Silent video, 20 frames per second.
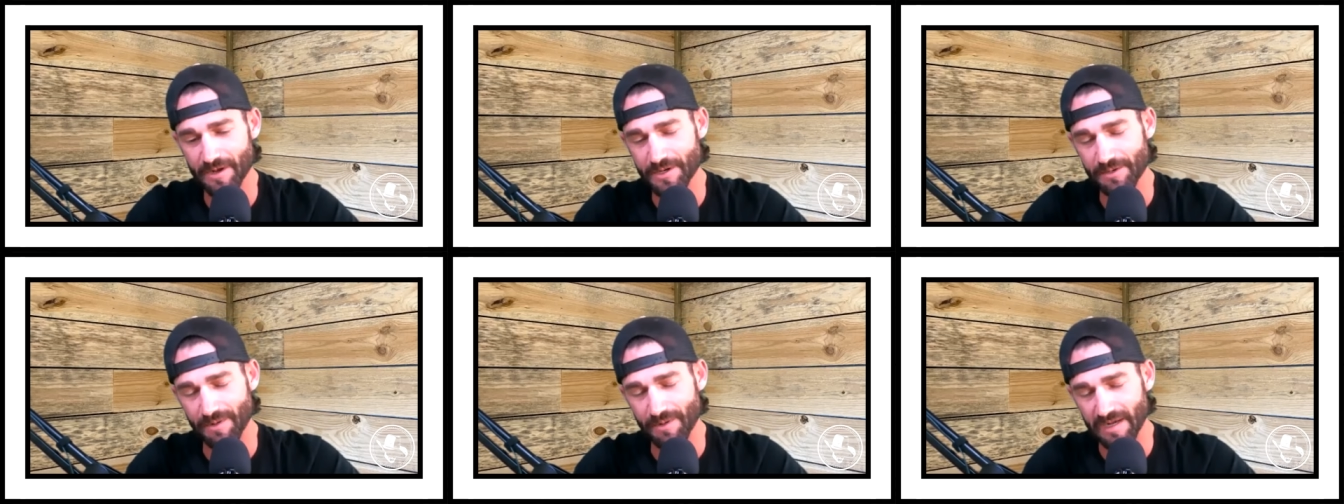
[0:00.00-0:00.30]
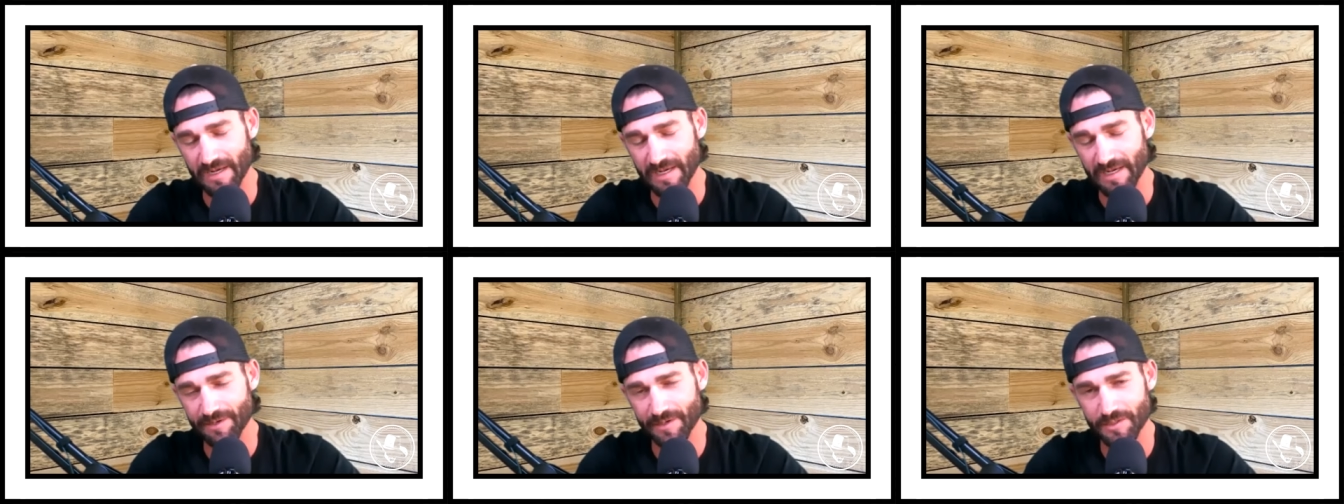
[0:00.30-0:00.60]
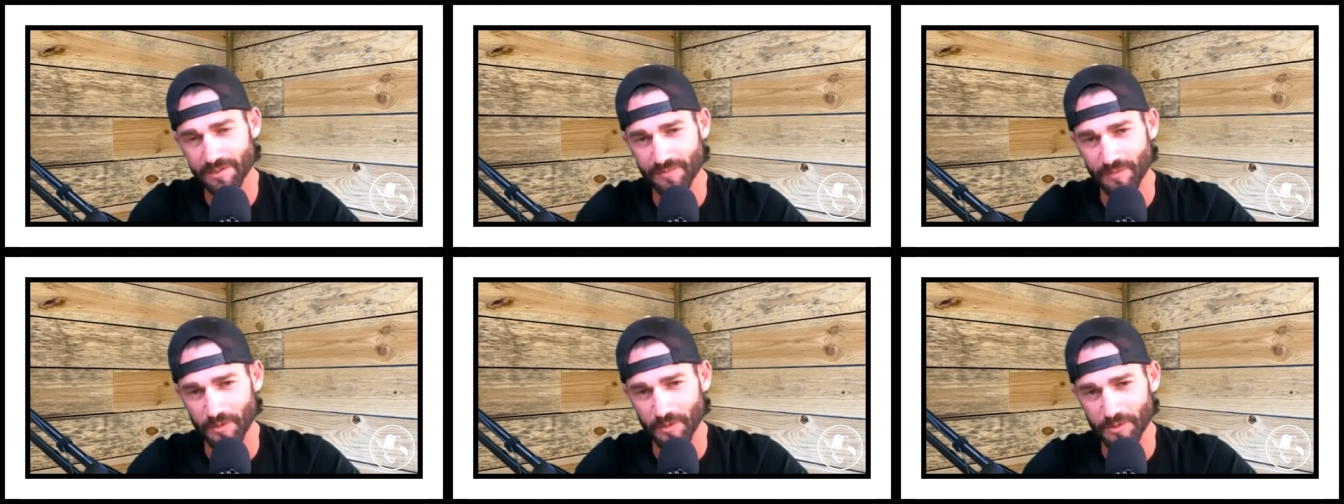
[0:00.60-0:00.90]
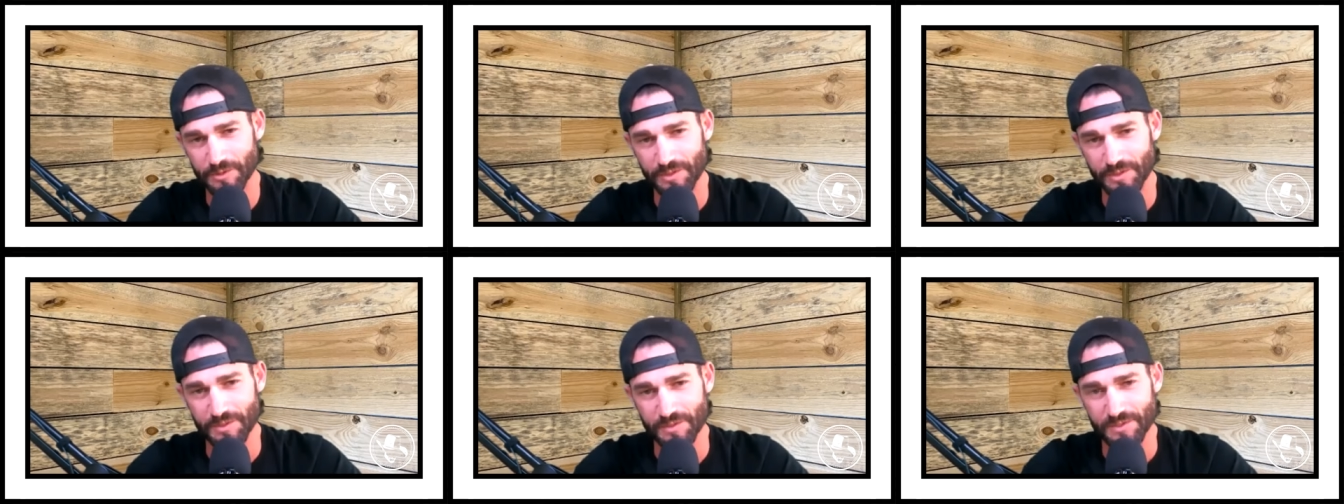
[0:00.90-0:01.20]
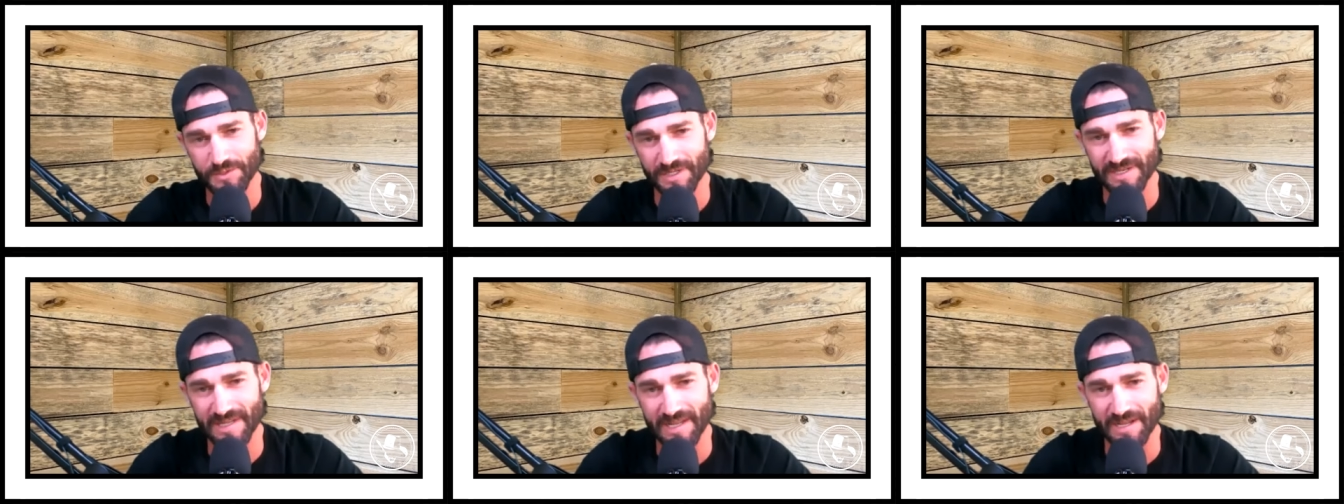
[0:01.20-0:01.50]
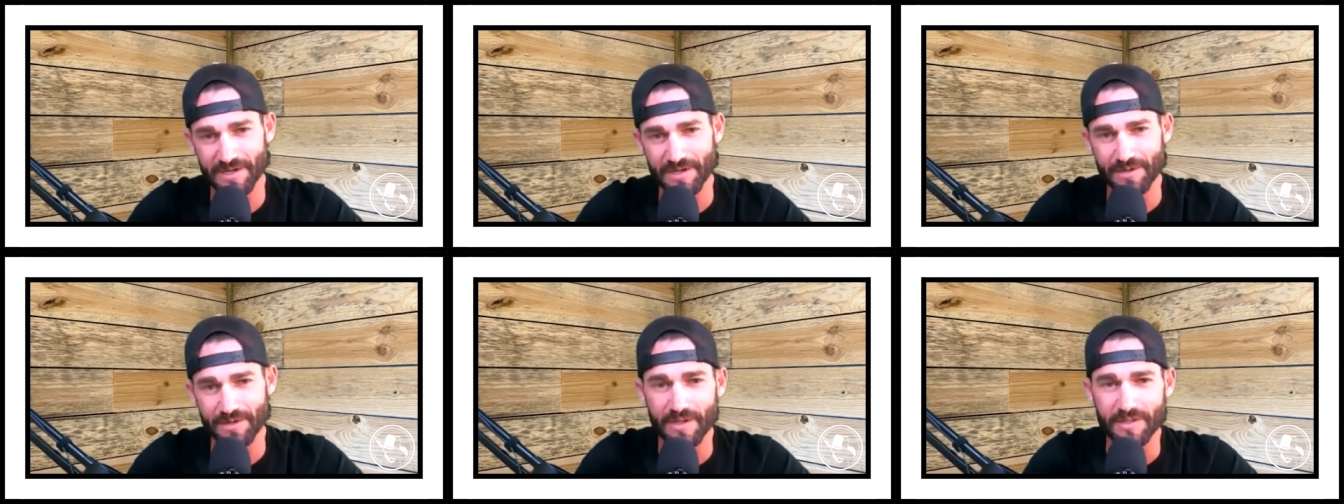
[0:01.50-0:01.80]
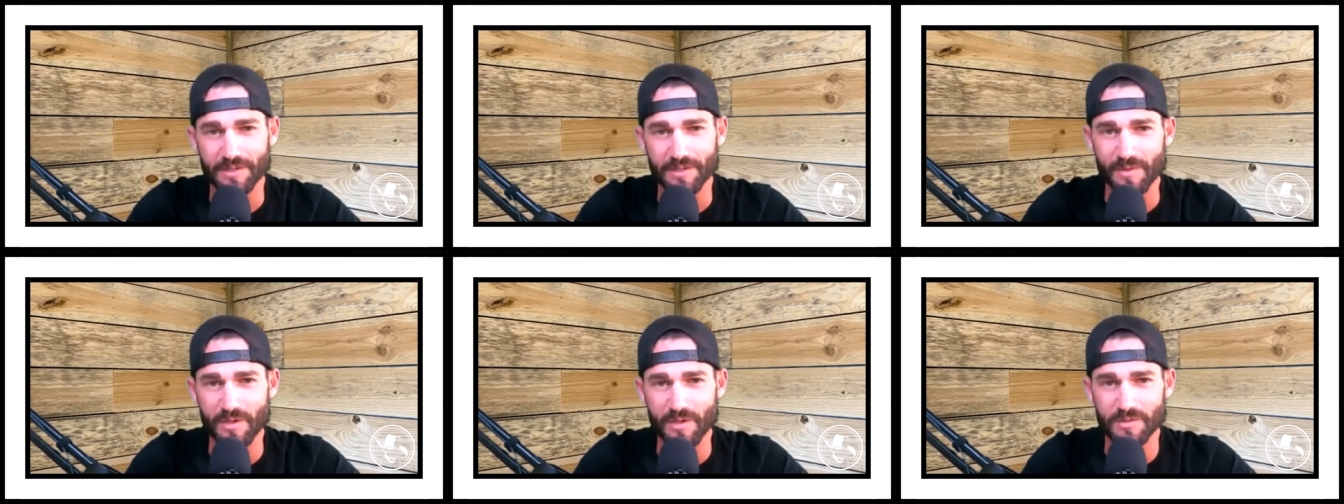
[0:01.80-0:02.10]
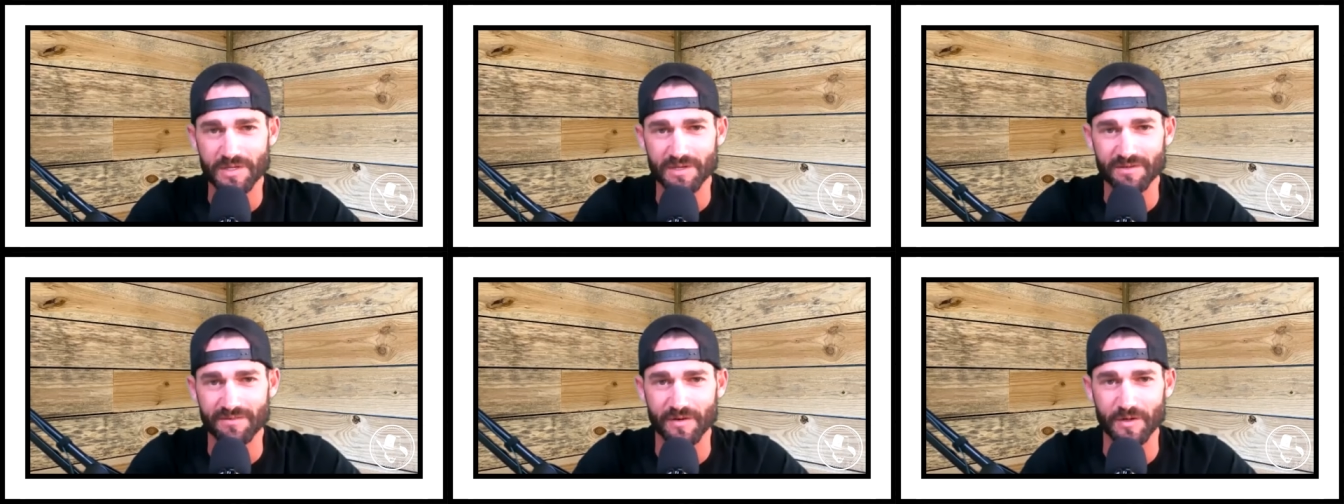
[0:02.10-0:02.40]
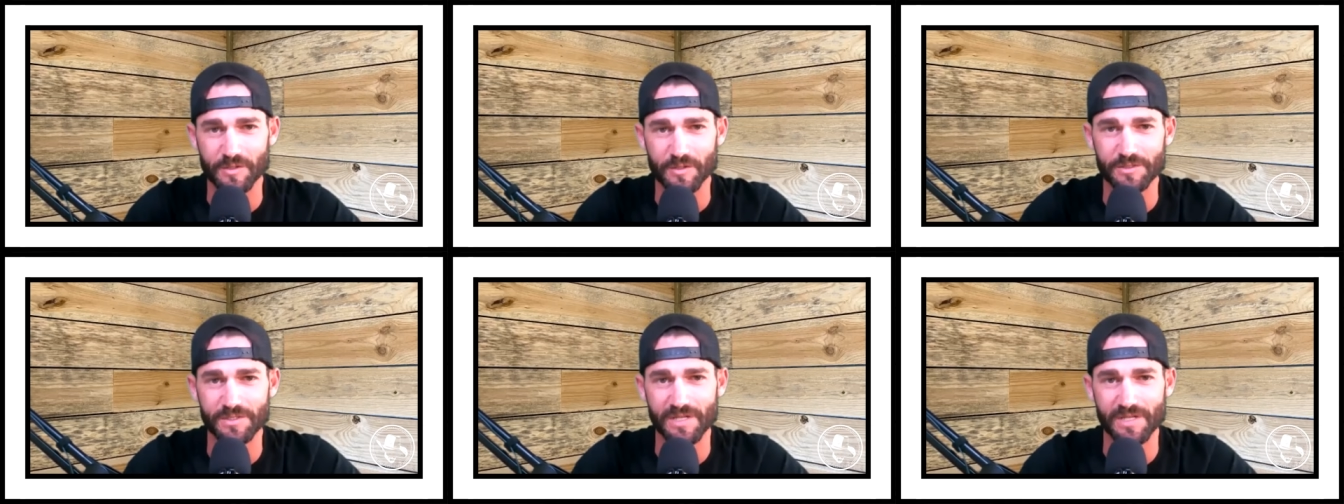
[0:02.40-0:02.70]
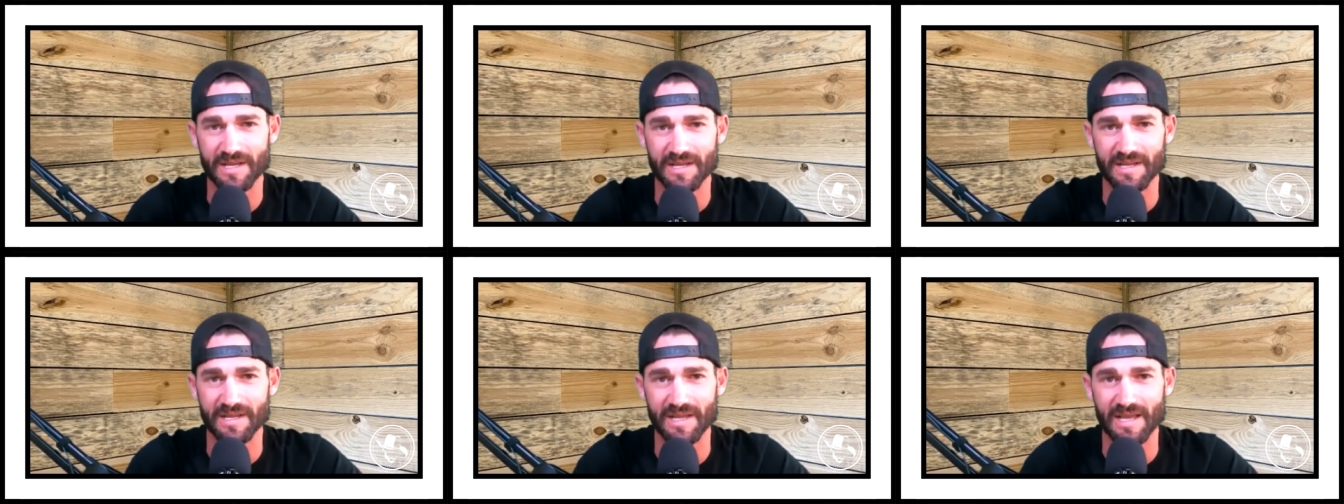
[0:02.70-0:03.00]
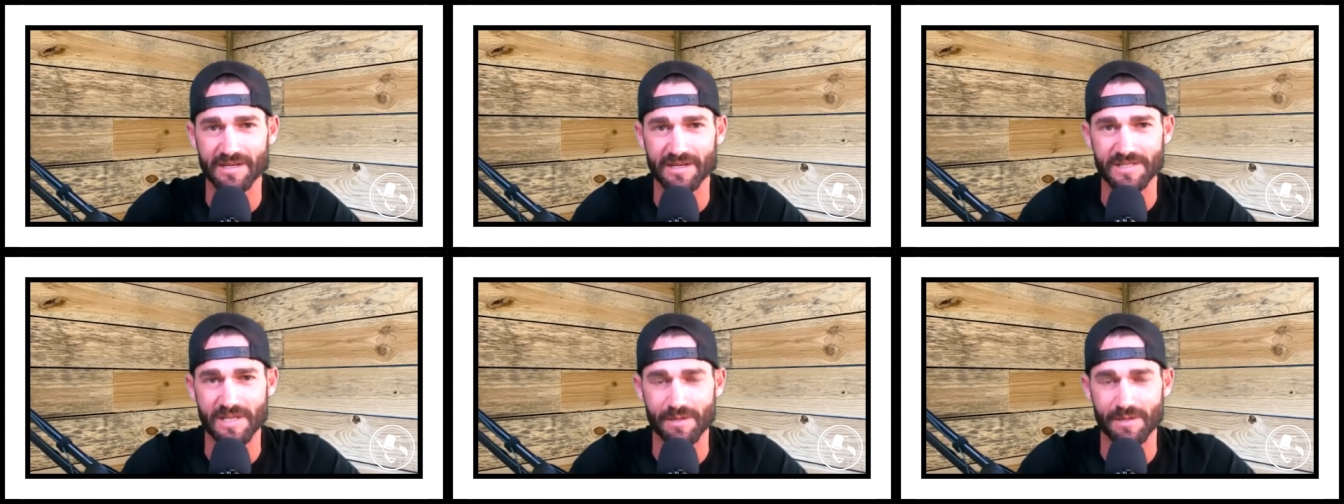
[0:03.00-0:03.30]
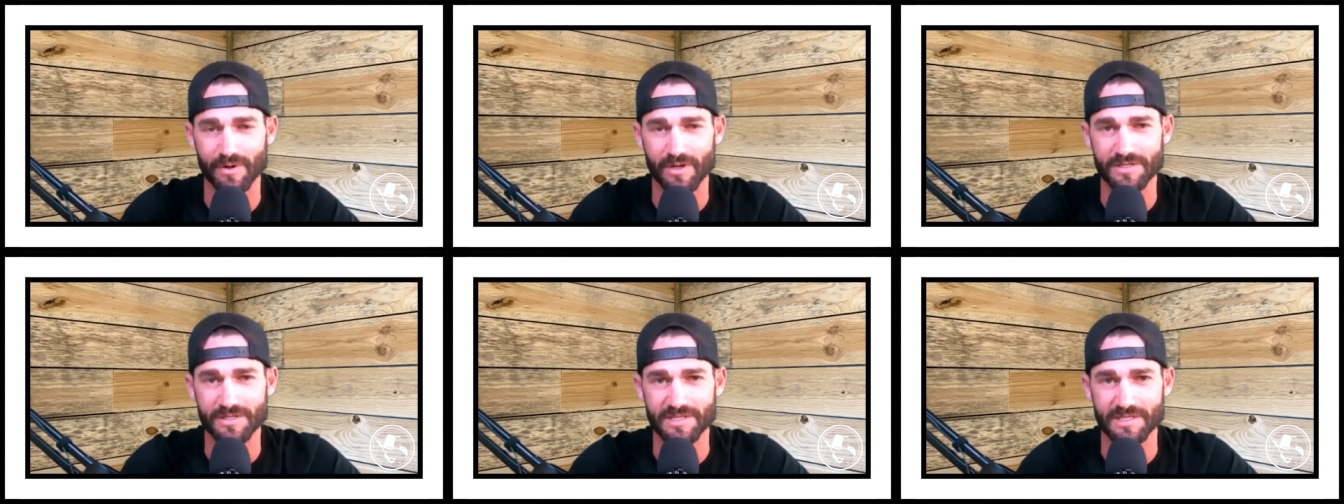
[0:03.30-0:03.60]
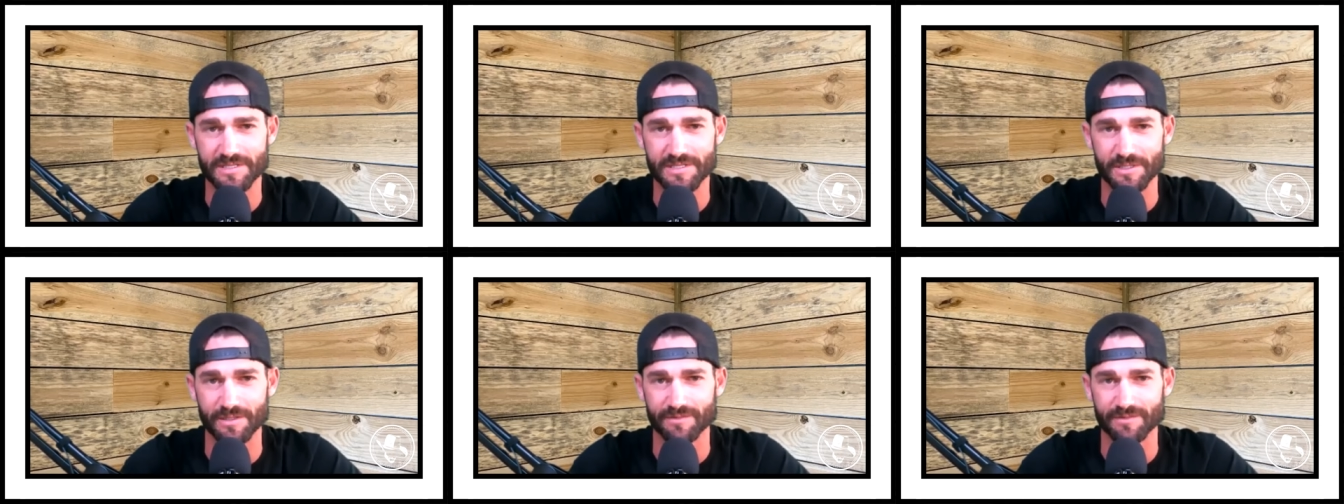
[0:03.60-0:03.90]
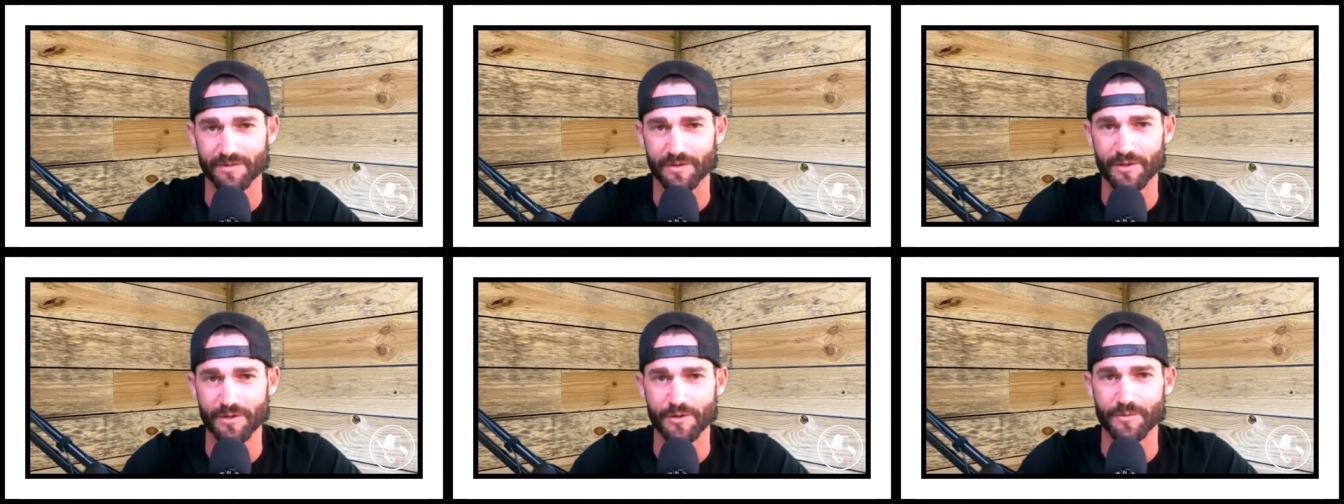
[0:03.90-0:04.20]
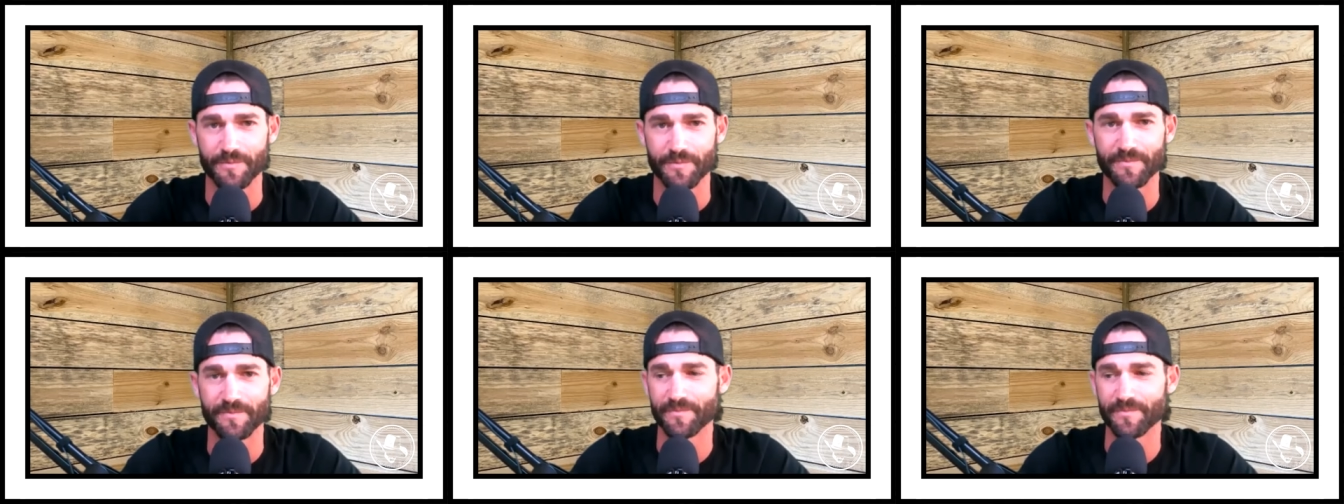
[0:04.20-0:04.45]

Do you write lyrics first? Do you sit down? Do you write the music first? How how does that process look for you?